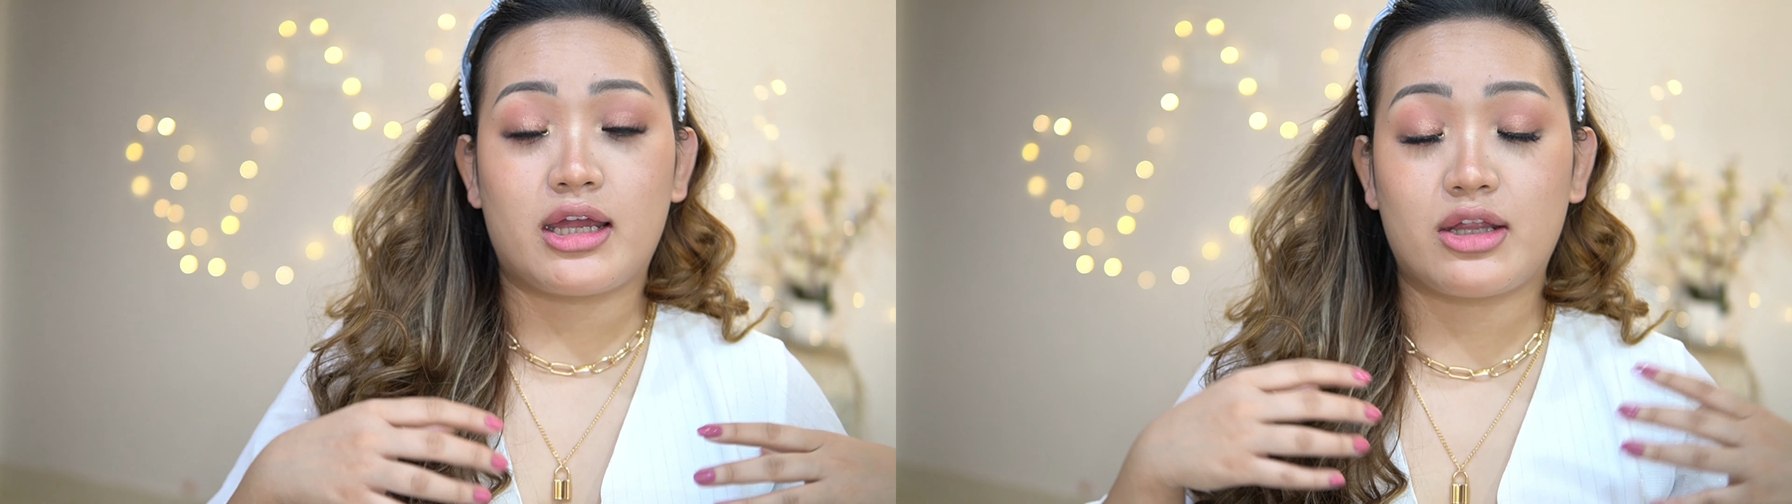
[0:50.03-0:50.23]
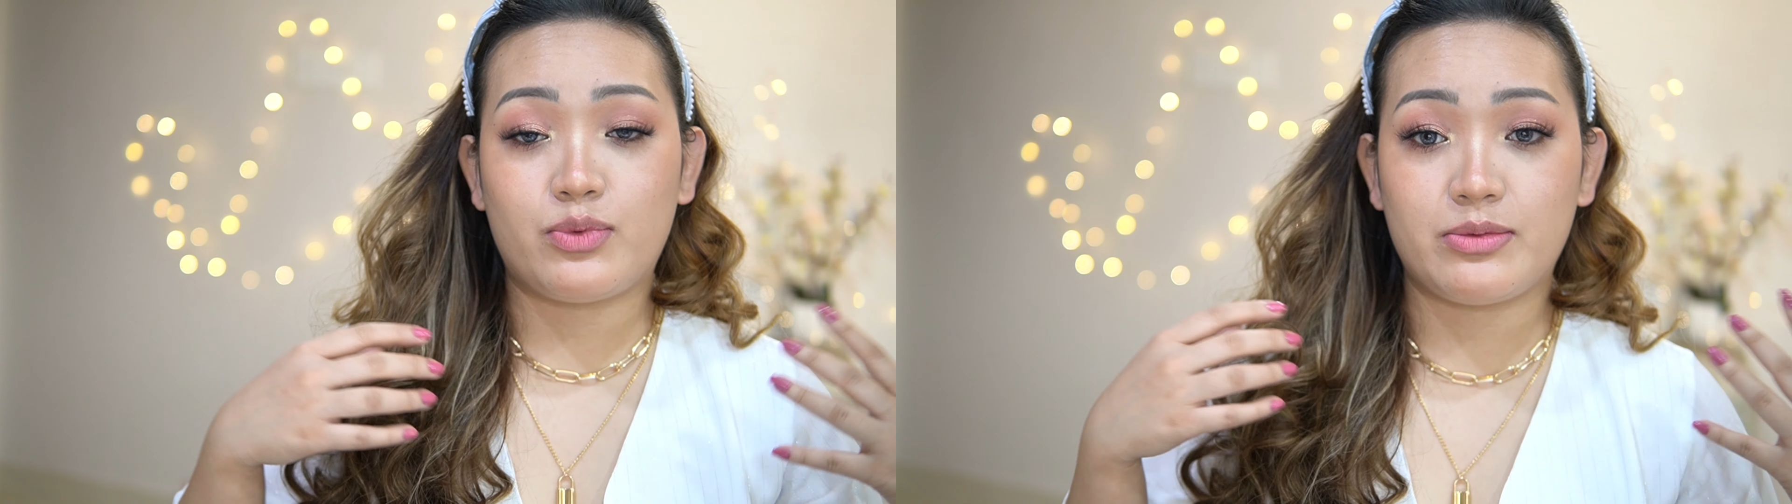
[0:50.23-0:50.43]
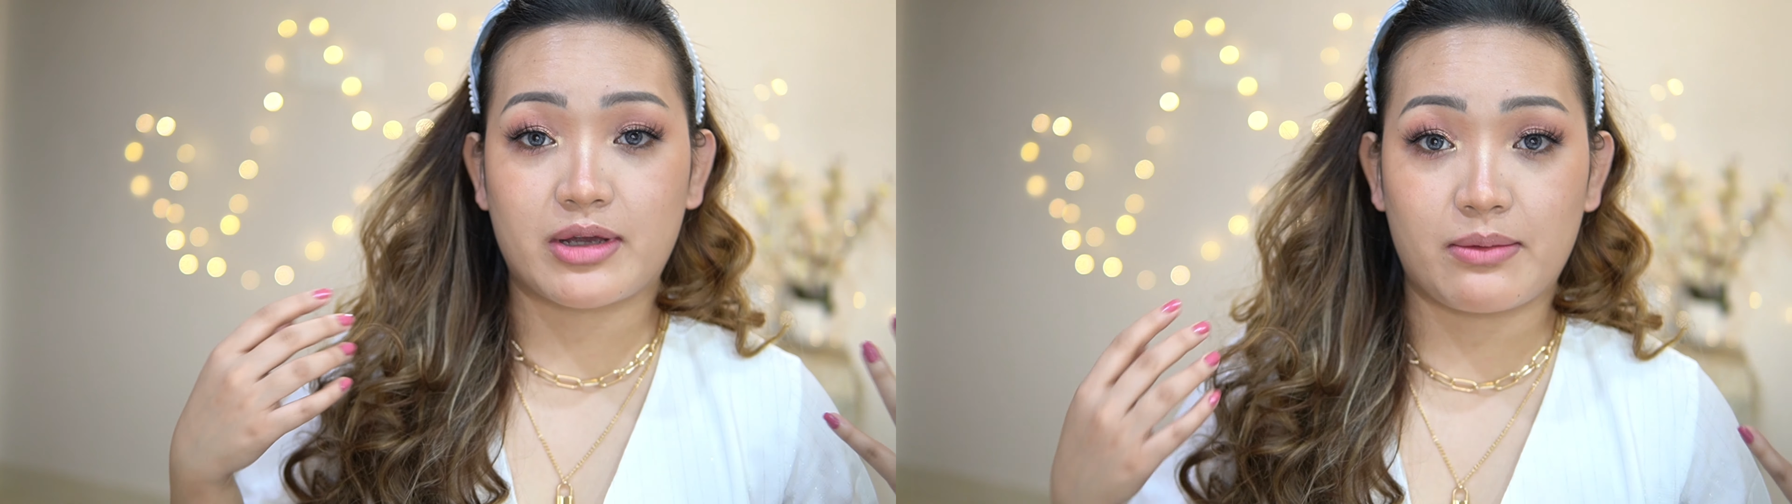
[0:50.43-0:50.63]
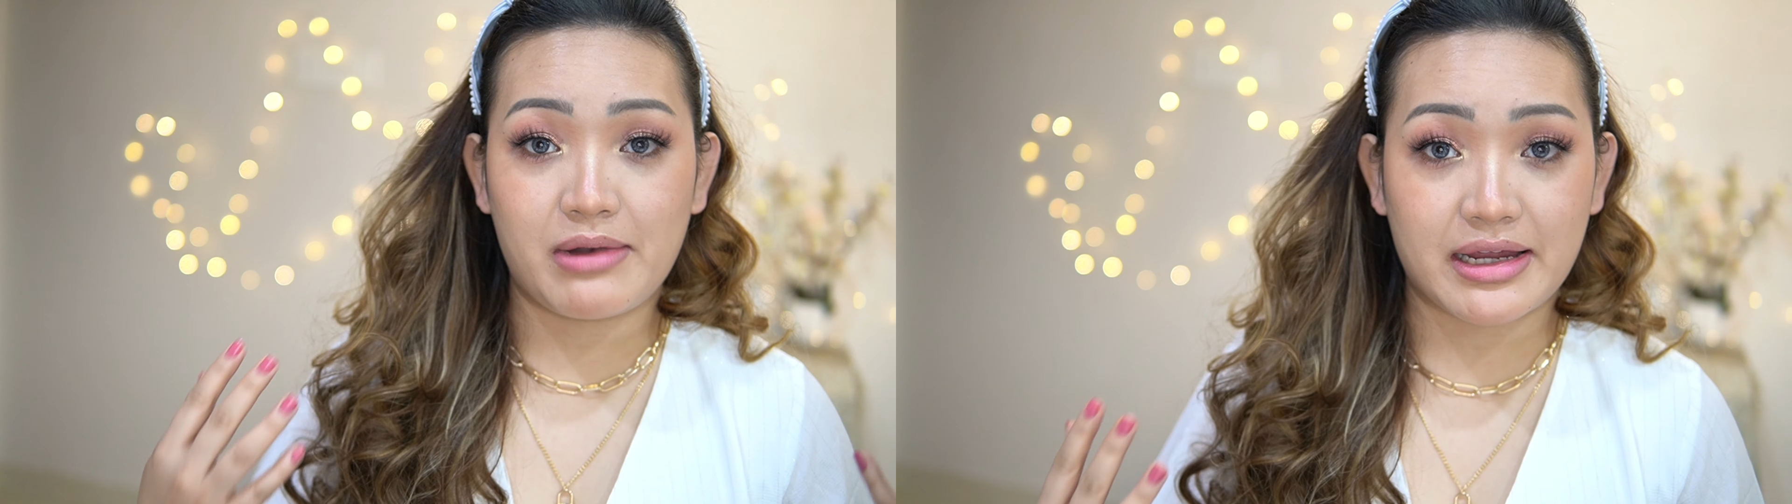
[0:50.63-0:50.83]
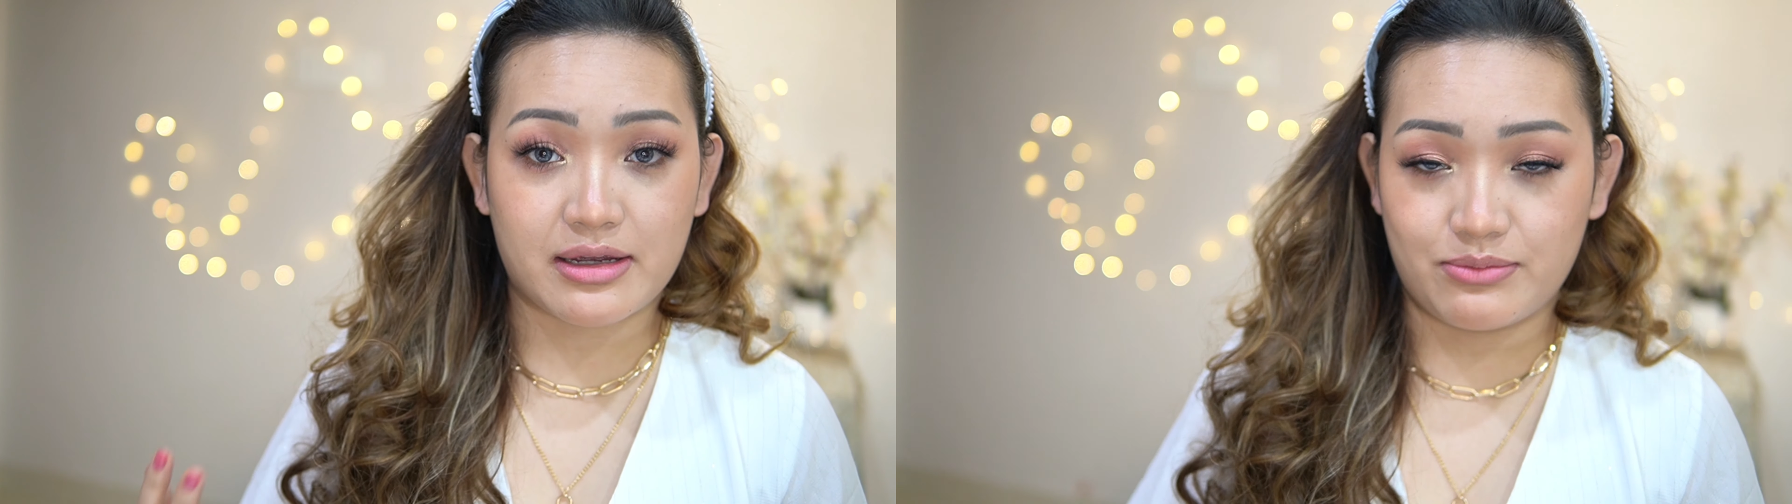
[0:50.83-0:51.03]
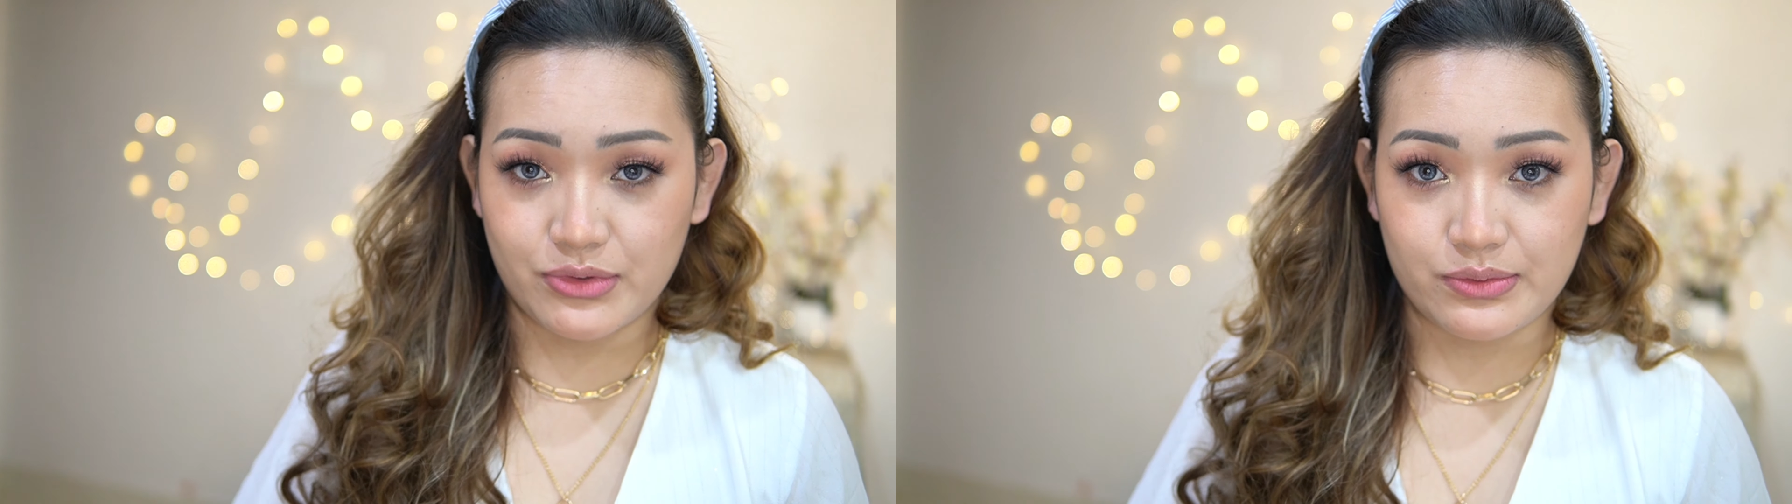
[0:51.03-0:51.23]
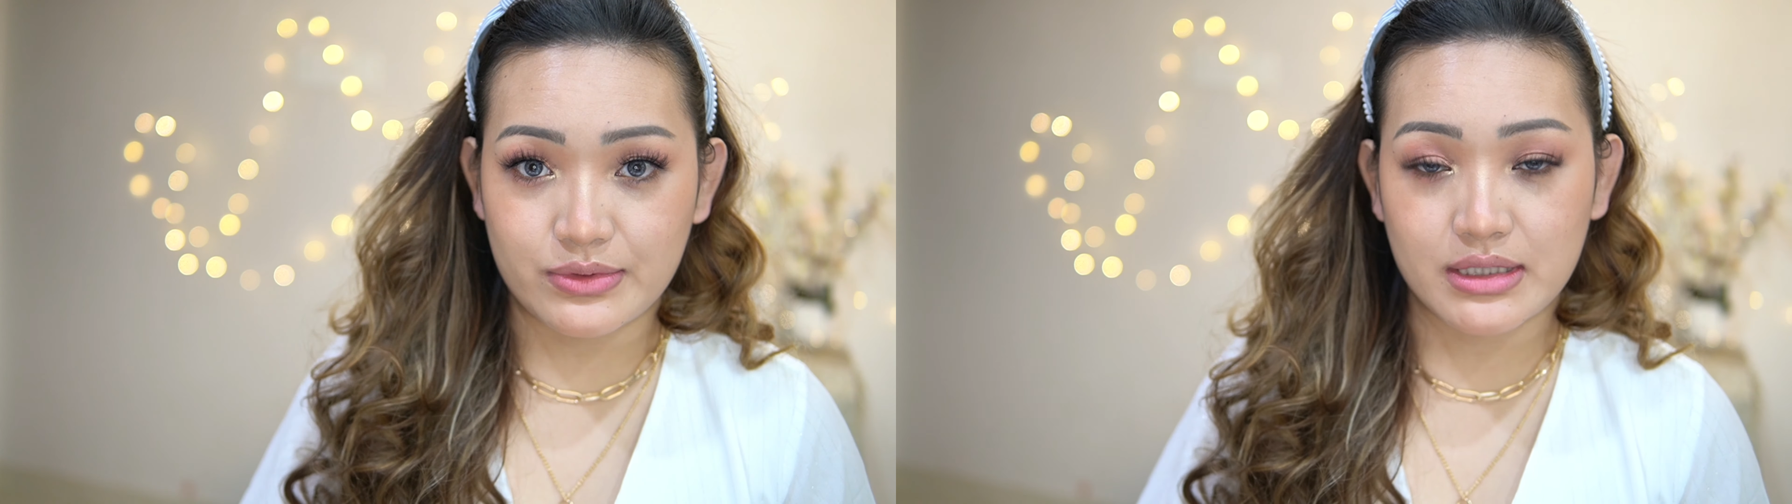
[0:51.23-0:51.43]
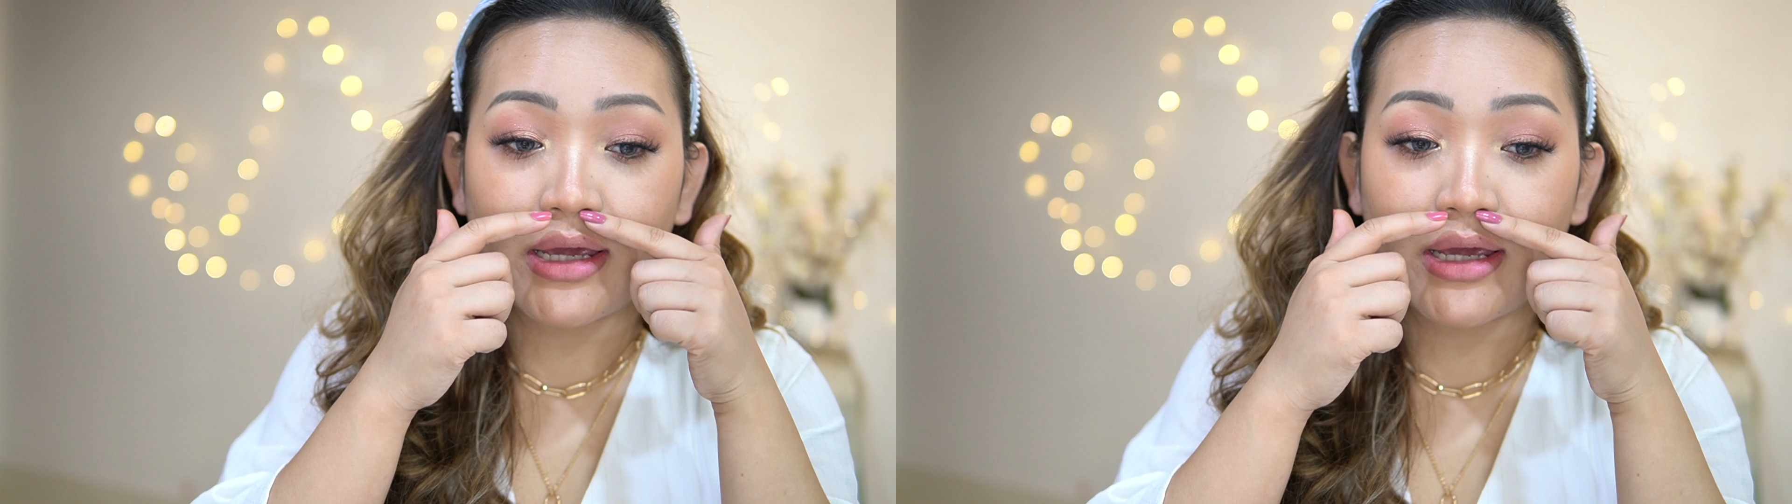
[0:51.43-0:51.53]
it will become like a bruise.